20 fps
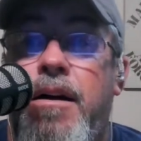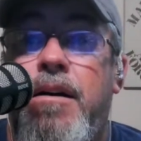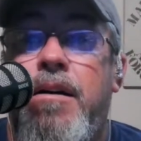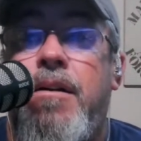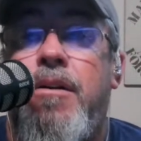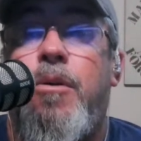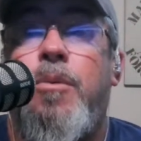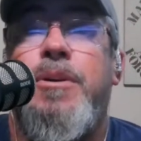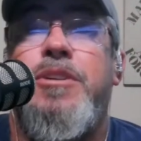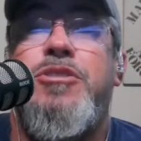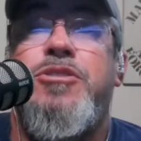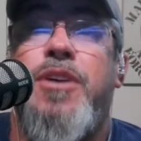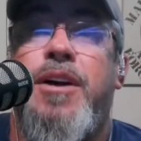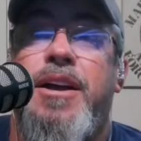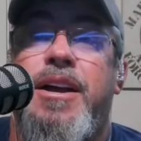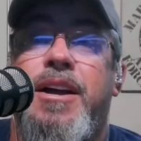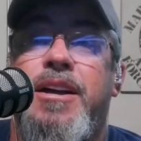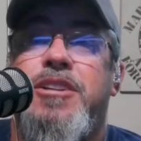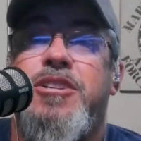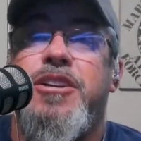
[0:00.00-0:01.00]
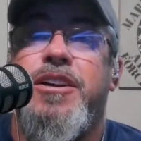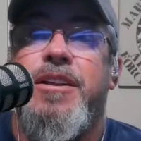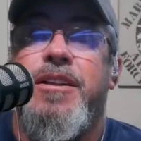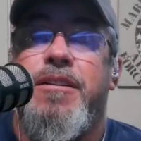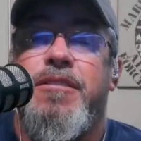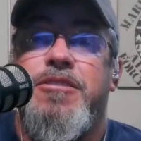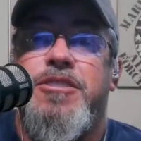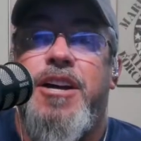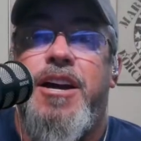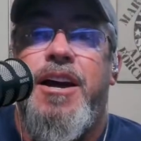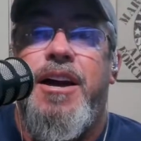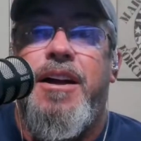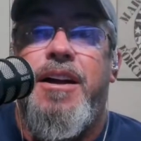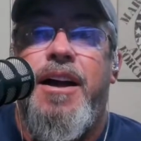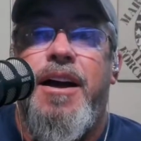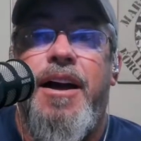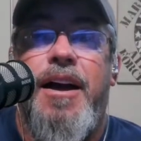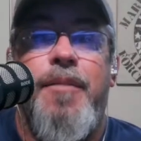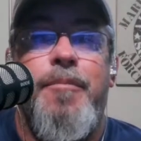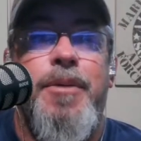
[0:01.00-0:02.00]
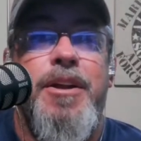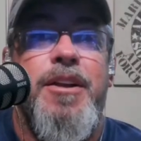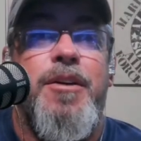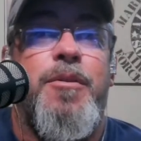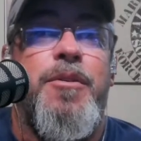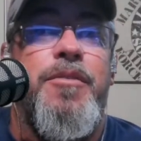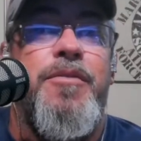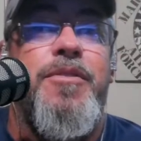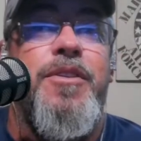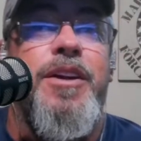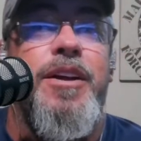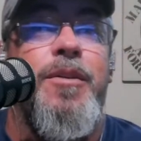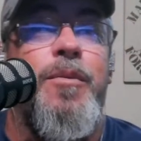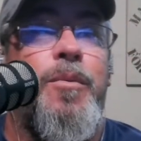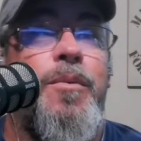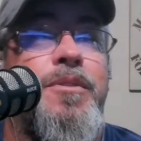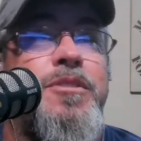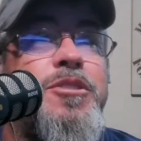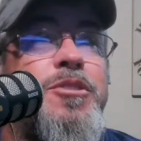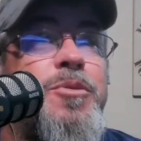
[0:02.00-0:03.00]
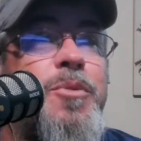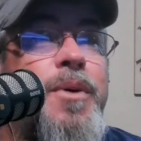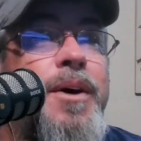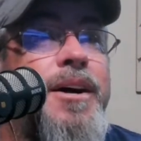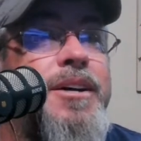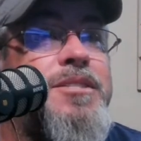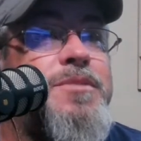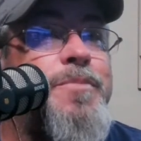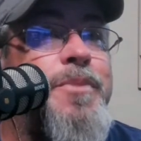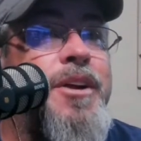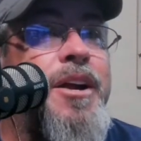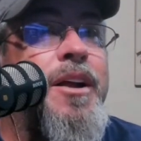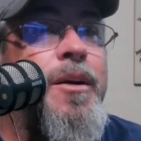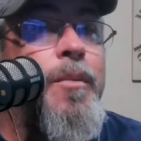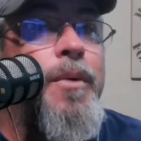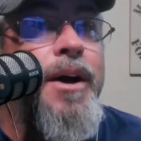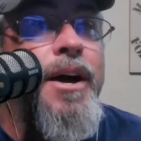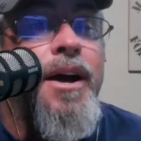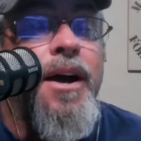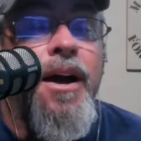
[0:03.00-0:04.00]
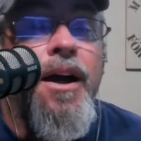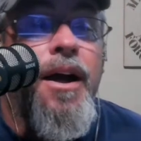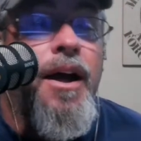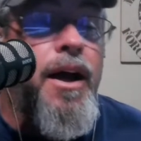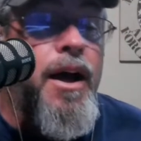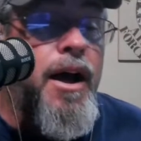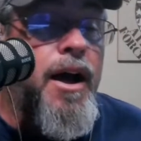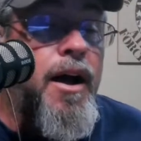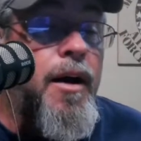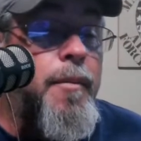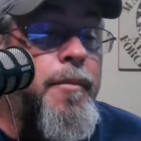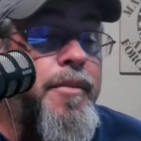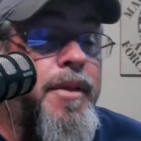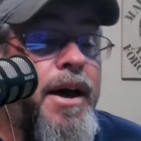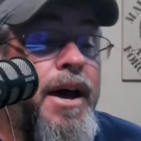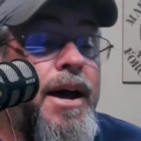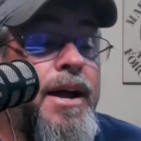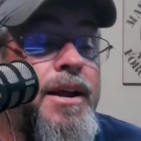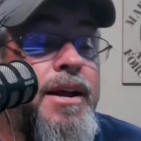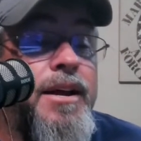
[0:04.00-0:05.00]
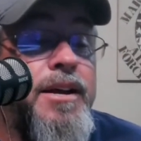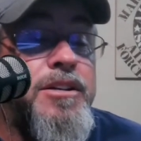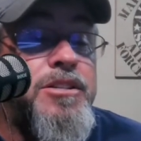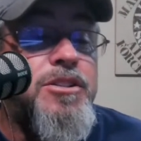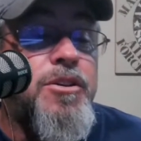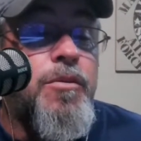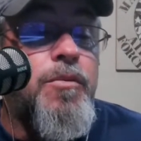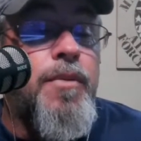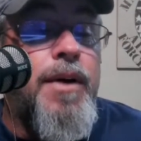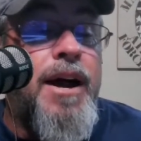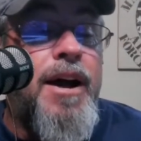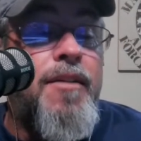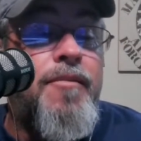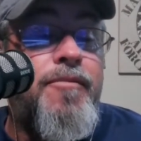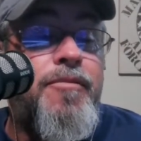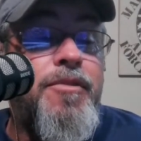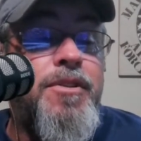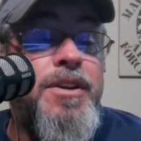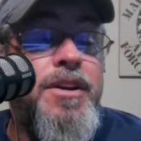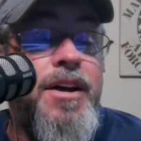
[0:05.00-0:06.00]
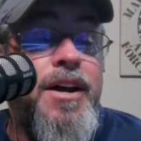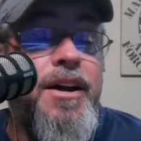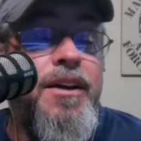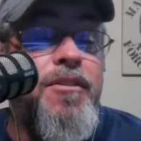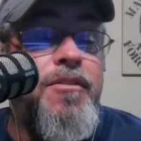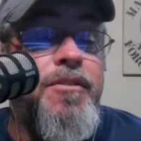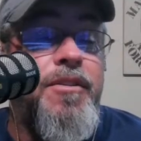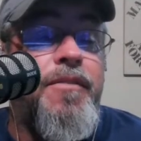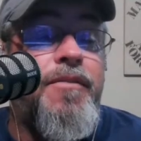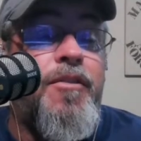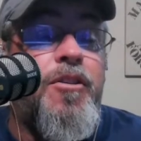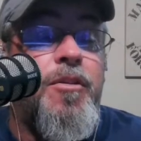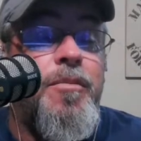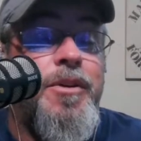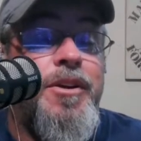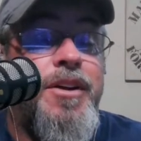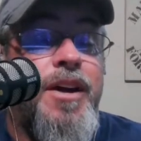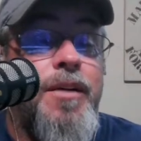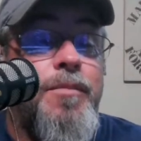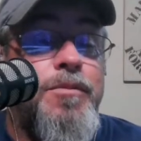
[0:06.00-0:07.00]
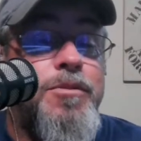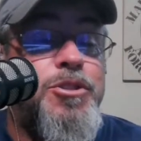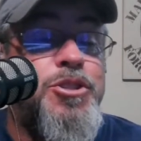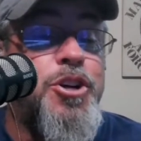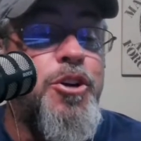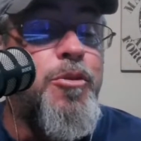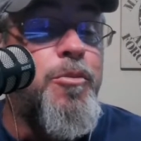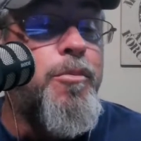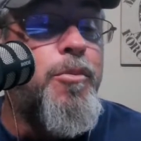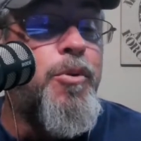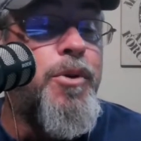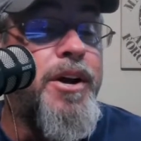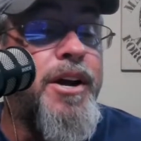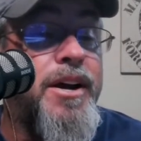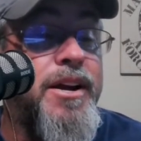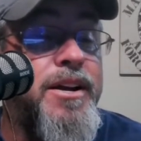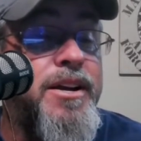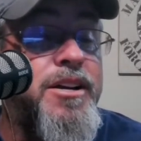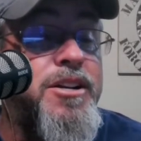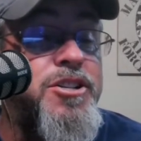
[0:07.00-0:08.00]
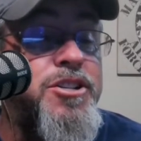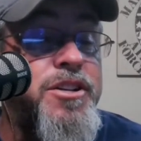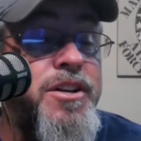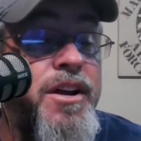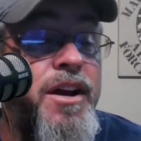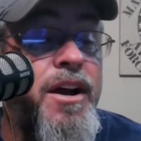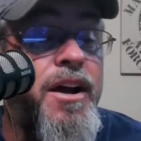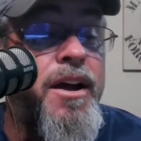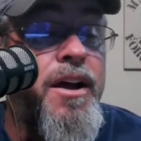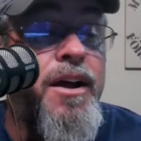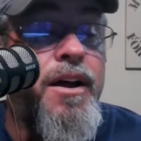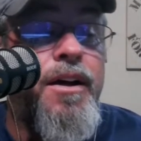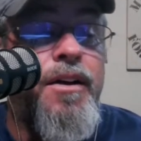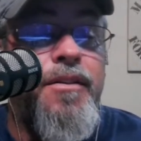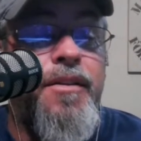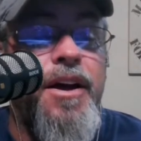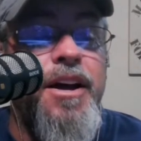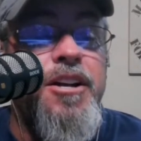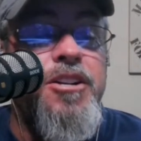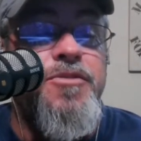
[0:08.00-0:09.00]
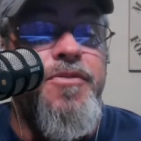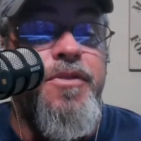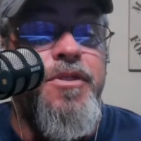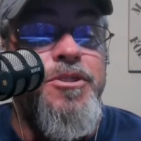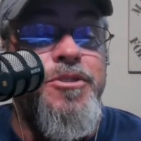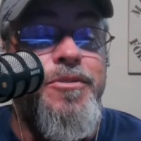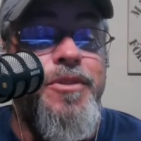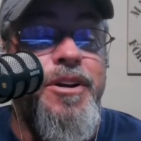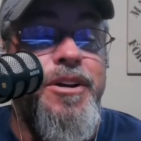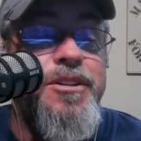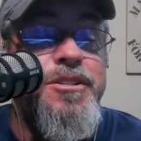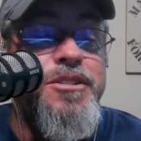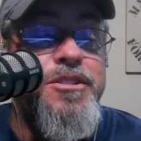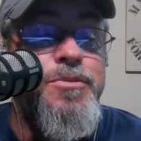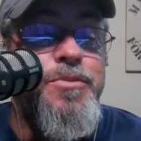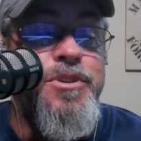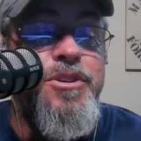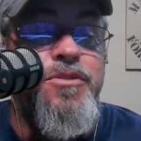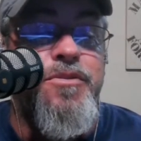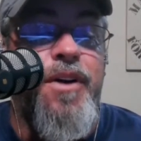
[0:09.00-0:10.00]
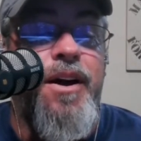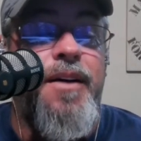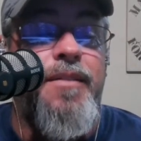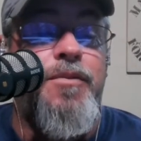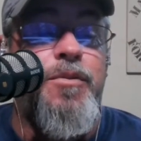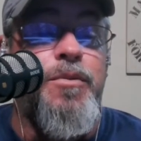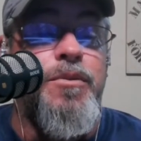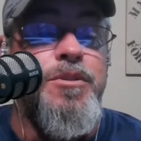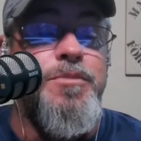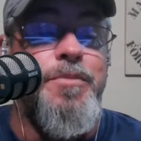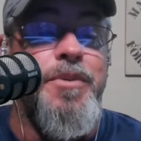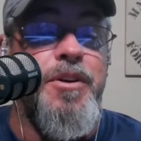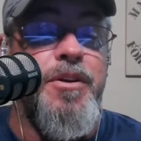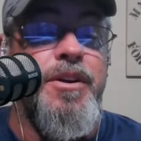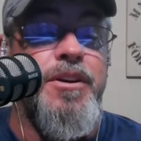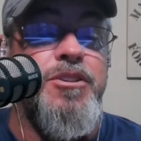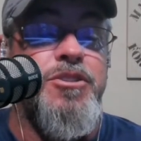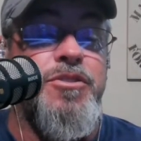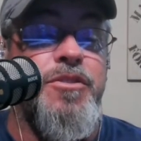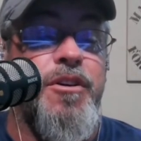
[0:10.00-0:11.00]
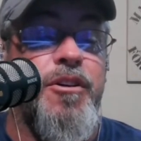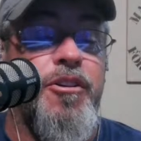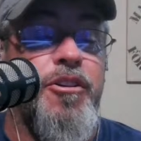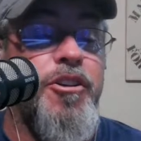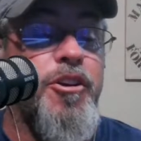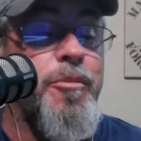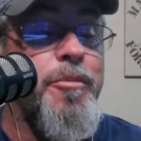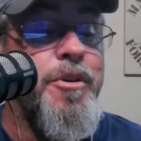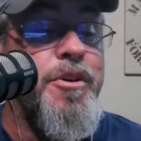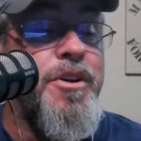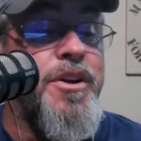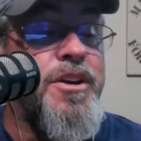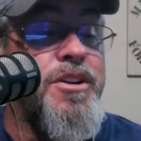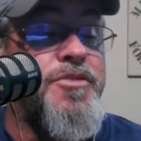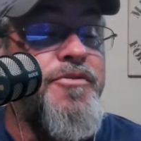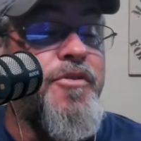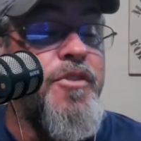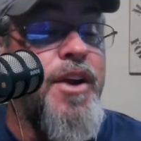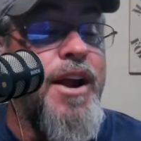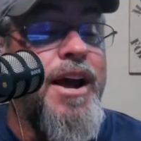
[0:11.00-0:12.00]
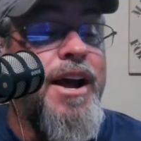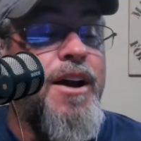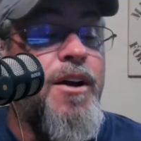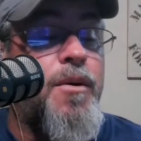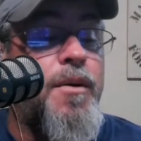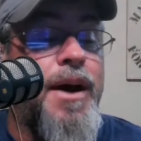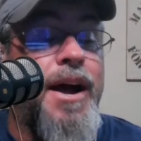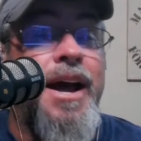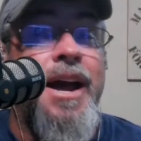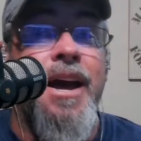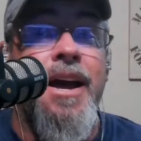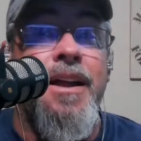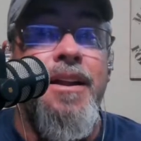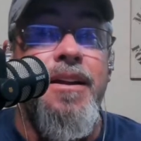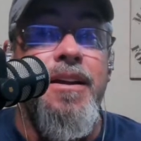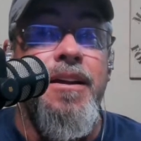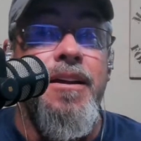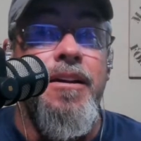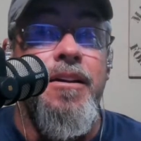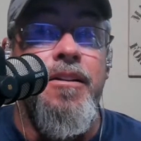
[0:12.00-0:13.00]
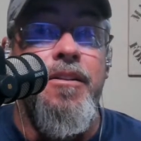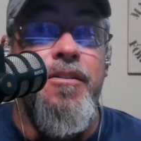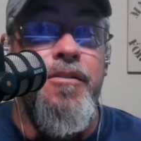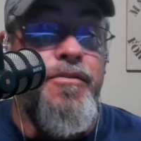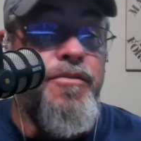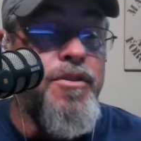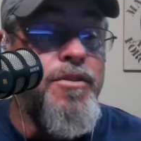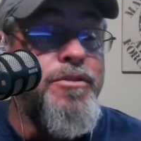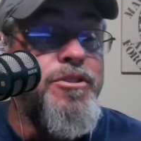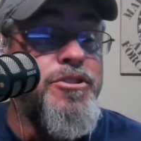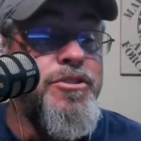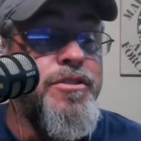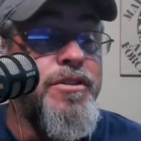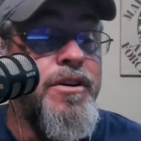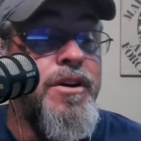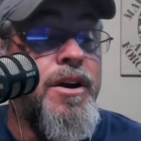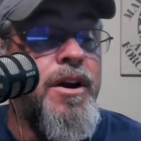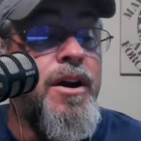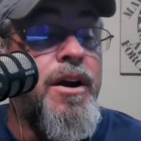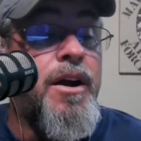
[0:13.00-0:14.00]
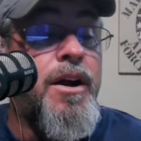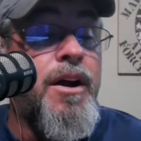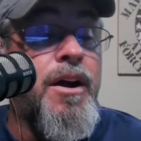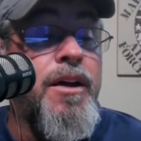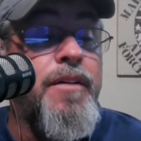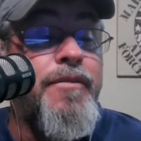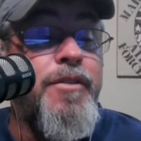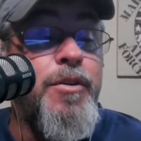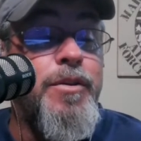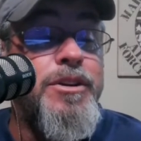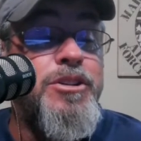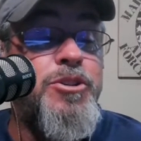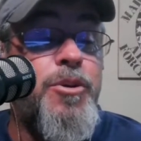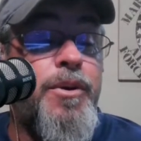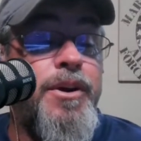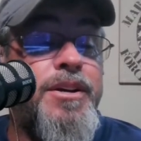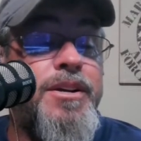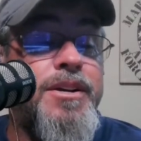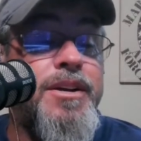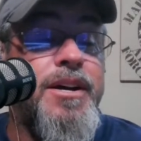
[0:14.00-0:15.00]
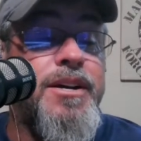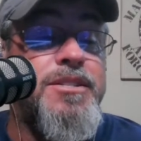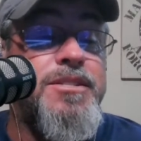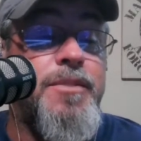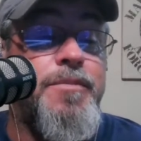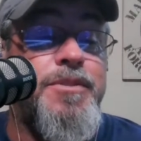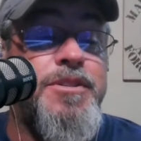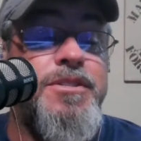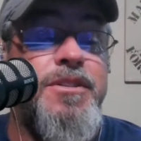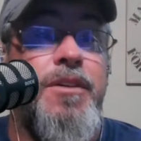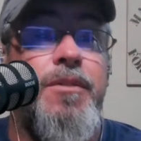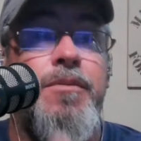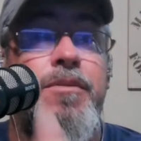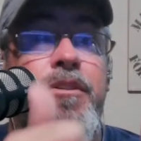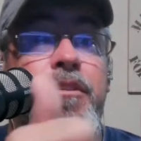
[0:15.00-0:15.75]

always try to get you in there, Jack. I have been known to forget once or twice. But anyway, that is a wrap for today on the Farm to Table Show Morning Edition. Thanks for joining us as we strive towards building stronger communities for now and in the future. If you enjoyed today's episode,